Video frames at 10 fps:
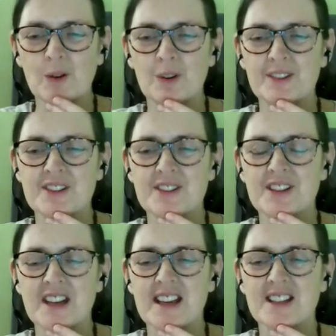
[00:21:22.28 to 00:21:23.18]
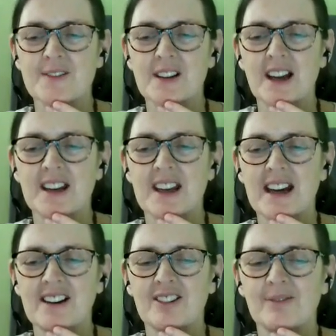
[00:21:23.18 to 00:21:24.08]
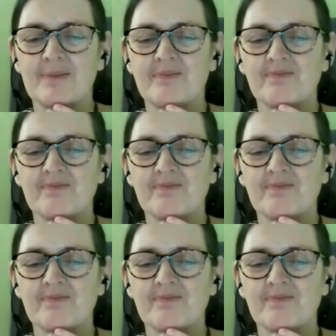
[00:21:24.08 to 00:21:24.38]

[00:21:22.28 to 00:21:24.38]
What does the taste feel like now?